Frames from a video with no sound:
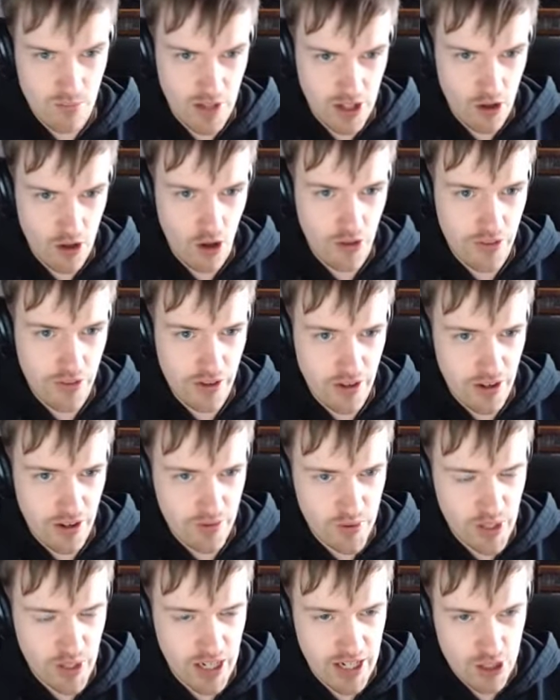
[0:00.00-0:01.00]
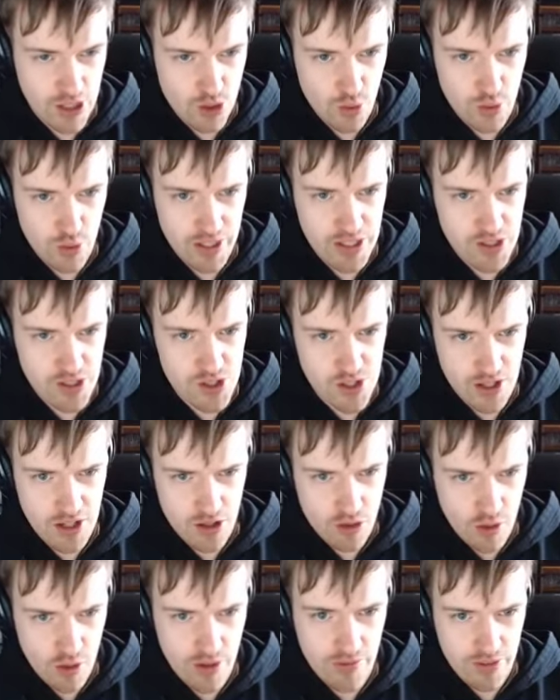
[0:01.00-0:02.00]
My god, they have an actual insect
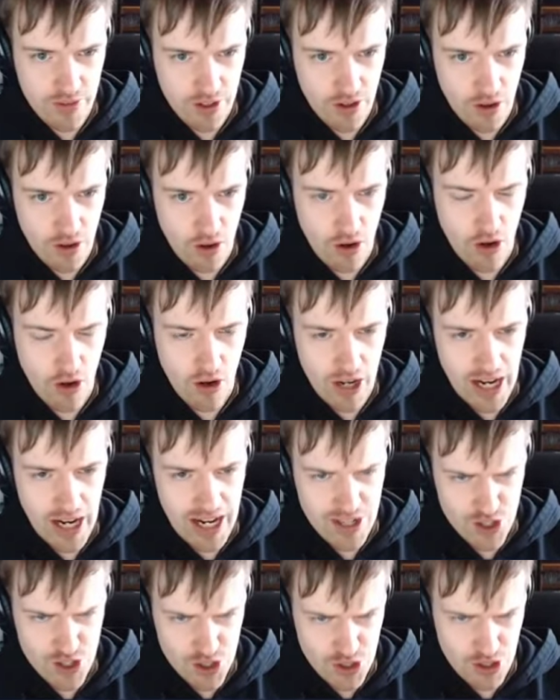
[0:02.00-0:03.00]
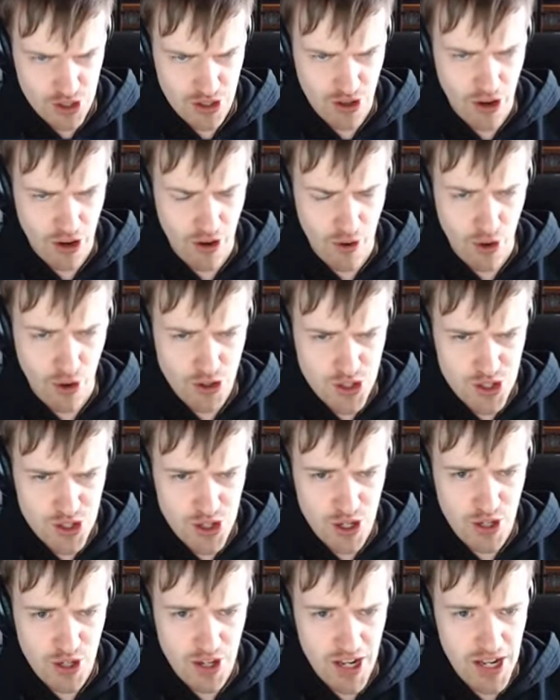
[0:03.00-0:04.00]
driving the car. Ast uh,
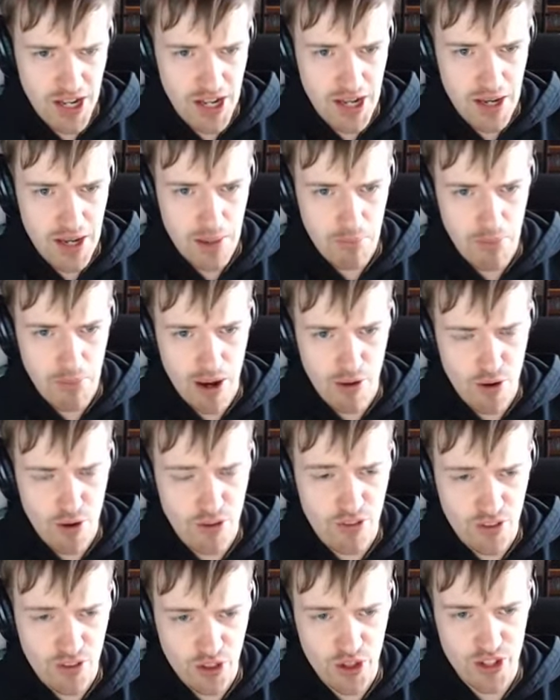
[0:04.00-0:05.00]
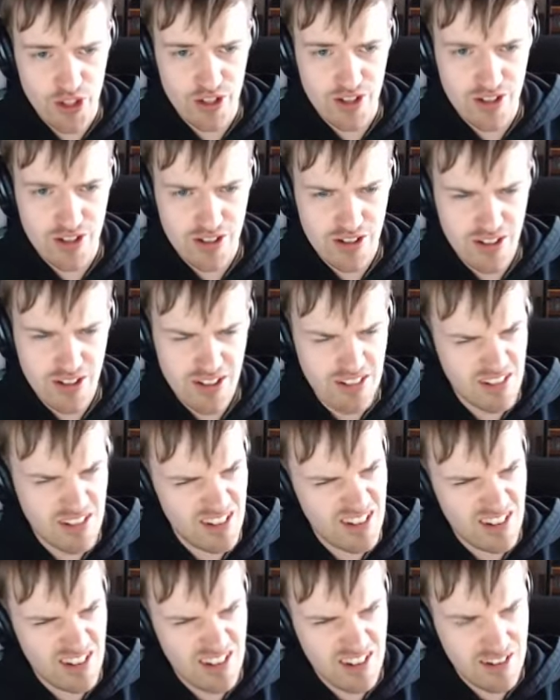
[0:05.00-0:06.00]
Austin Paraphilia.
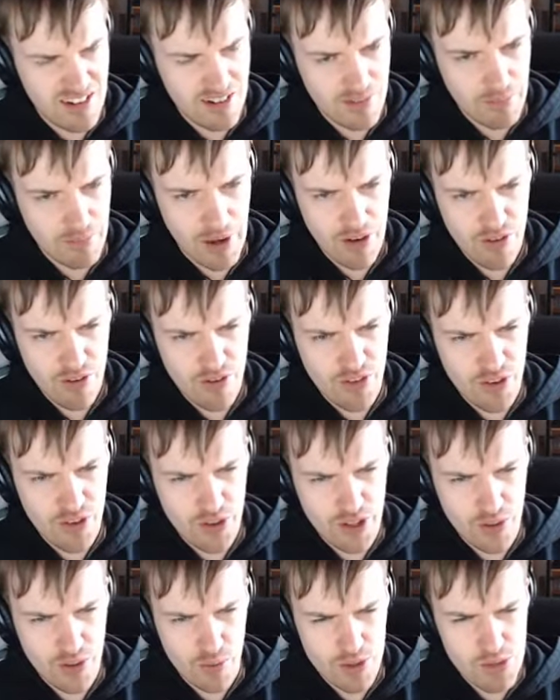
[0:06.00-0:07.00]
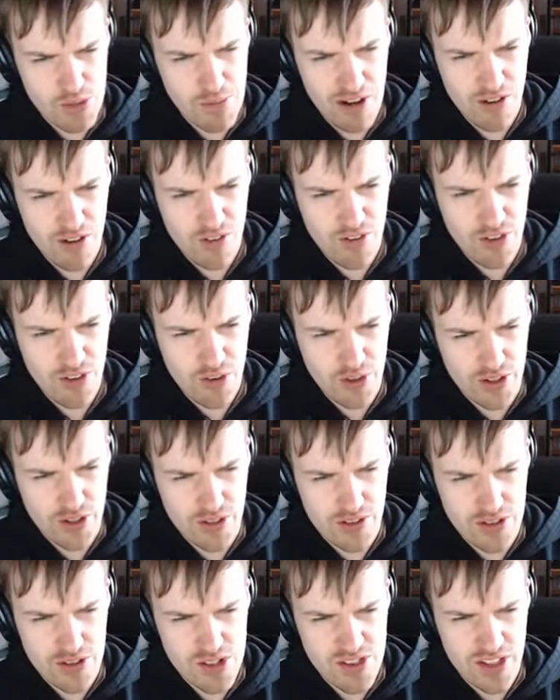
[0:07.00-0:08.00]
Paraphilia? What's paraphilia?
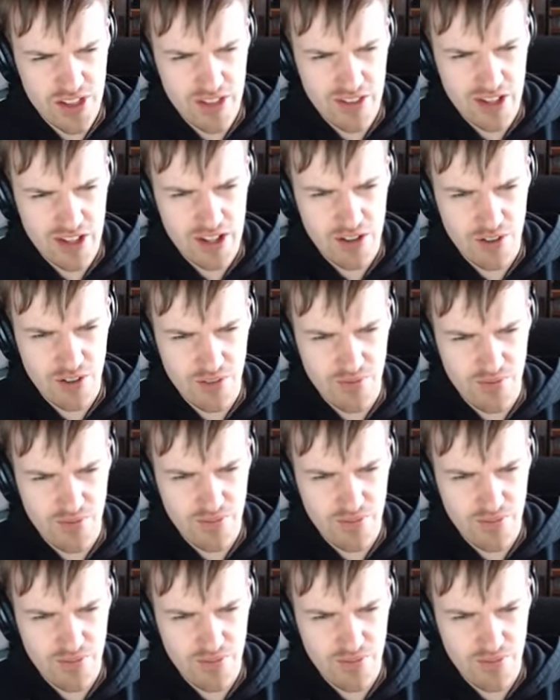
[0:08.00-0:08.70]
Isn't that like a...